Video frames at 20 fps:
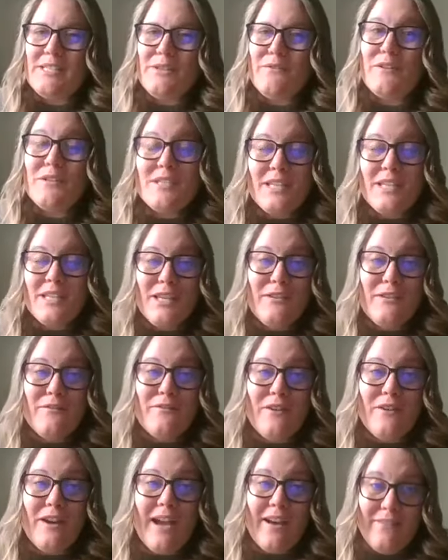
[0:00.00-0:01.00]
So first, thank you
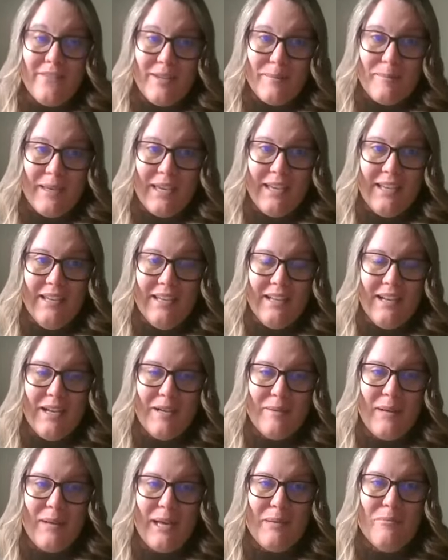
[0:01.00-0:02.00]
for having me.
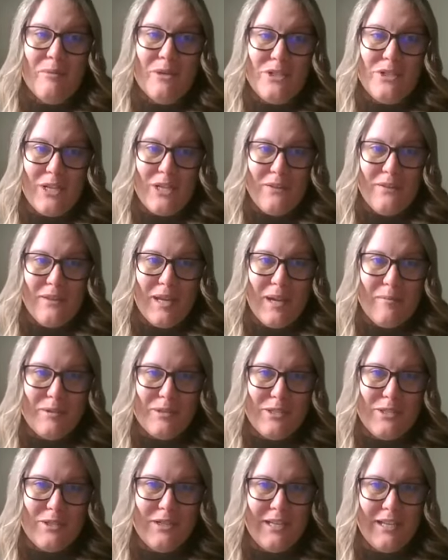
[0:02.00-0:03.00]
I appreciate the
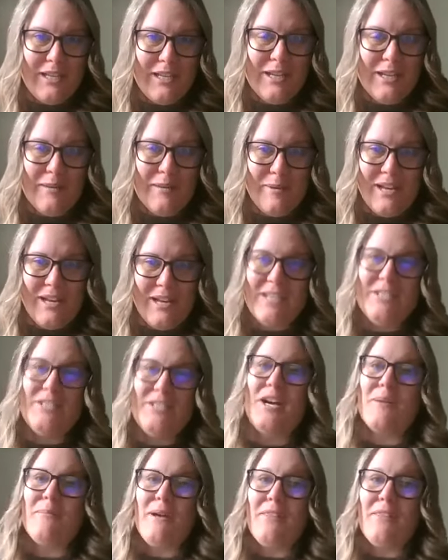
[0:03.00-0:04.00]
opportunity to come on and
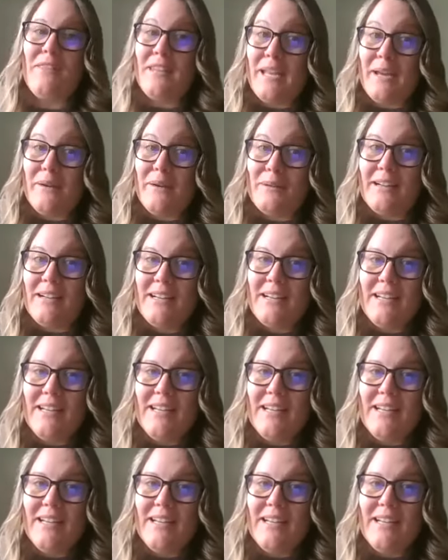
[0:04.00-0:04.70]
talk about the network.